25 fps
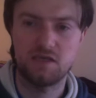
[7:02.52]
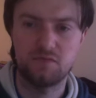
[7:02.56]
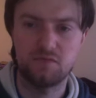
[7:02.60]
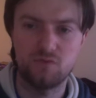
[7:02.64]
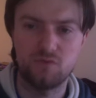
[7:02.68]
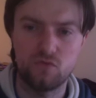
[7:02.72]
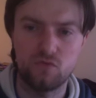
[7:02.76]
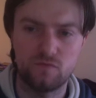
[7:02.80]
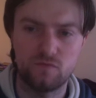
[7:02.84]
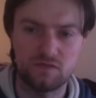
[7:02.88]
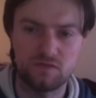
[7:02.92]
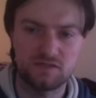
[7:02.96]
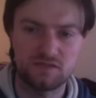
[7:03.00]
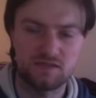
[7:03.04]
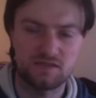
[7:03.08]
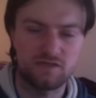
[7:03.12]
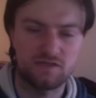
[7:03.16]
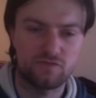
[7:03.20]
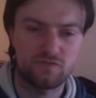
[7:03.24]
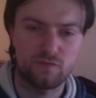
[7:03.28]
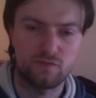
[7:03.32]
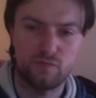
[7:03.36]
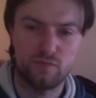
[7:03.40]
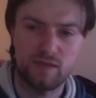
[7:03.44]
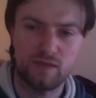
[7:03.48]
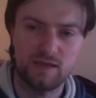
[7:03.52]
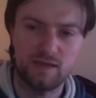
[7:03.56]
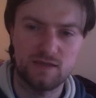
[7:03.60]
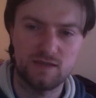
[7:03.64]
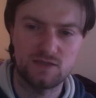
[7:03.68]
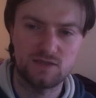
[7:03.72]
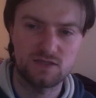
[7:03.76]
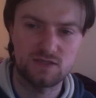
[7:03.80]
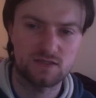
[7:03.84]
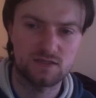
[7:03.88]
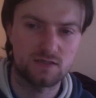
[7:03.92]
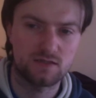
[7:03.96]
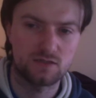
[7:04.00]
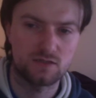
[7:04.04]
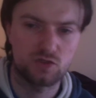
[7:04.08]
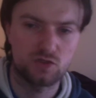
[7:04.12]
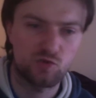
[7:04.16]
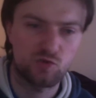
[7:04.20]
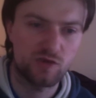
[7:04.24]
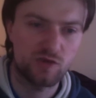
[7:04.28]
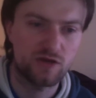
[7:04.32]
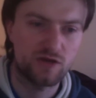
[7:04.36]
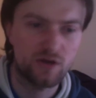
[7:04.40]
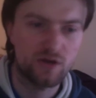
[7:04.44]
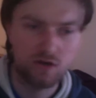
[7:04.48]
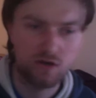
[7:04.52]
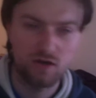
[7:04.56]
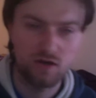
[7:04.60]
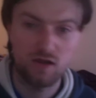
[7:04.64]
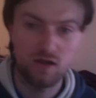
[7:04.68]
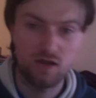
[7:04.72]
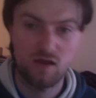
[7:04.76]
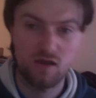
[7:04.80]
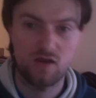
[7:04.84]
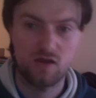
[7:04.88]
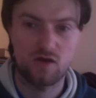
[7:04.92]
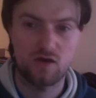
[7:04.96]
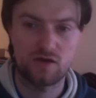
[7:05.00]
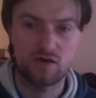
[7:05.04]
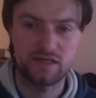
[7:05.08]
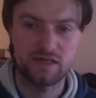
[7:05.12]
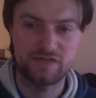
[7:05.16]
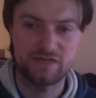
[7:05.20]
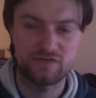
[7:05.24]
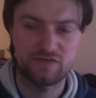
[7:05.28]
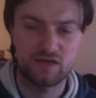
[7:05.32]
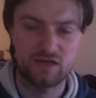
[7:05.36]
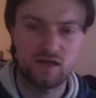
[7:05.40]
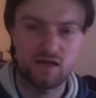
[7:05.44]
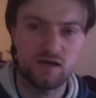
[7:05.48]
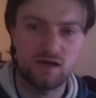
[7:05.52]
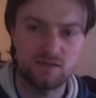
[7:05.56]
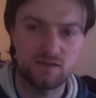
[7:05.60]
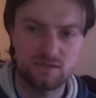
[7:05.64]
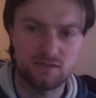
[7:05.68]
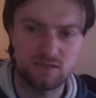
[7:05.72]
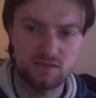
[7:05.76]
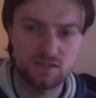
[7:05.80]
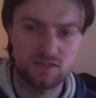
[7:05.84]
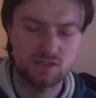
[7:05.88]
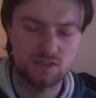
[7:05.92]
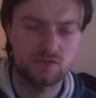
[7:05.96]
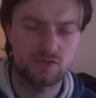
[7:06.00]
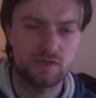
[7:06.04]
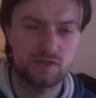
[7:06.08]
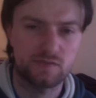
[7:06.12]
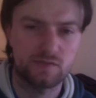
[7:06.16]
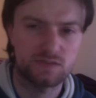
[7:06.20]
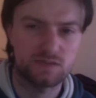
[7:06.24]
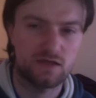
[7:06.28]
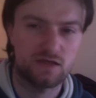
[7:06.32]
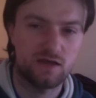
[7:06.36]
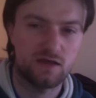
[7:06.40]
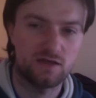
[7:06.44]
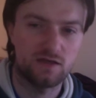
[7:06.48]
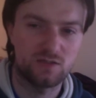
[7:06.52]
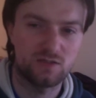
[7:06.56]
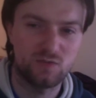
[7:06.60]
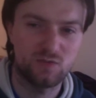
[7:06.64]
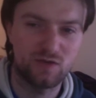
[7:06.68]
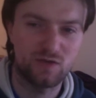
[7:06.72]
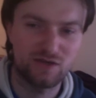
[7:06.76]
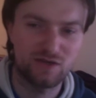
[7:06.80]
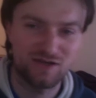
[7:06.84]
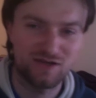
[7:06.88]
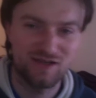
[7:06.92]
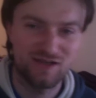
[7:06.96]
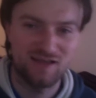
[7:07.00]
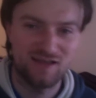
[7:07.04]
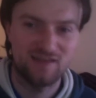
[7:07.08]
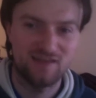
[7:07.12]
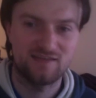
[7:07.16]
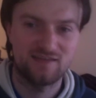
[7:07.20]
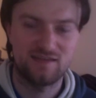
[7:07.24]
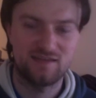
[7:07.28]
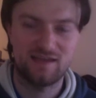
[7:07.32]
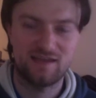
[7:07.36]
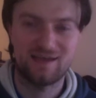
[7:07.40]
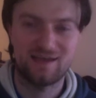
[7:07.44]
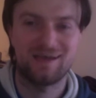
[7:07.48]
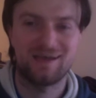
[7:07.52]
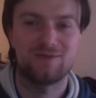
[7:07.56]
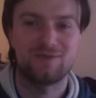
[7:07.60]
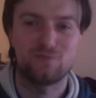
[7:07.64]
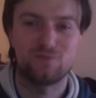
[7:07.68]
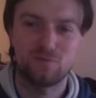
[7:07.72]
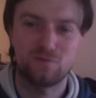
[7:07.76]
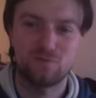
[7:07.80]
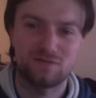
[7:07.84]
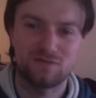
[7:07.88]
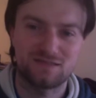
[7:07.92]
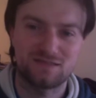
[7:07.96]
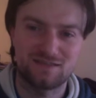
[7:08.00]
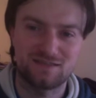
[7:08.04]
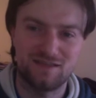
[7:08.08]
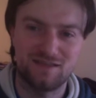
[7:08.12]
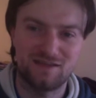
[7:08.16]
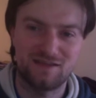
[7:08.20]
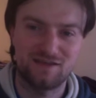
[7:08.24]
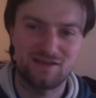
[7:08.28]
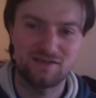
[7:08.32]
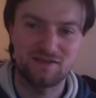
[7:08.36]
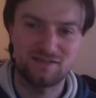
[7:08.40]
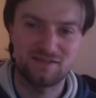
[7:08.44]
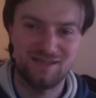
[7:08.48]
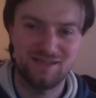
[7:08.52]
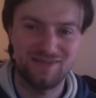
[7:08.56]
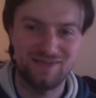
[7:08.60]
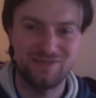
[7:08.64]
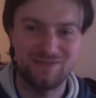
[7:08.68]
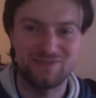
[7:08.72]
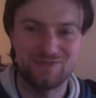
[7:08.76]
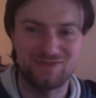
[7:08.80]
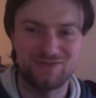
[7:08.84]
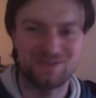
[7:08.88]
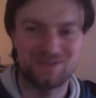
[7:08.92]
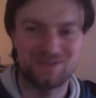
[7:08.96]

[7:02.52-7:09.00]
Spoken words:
moving to different pages on Twitter or different content streams on Twitter, the ad will still continue to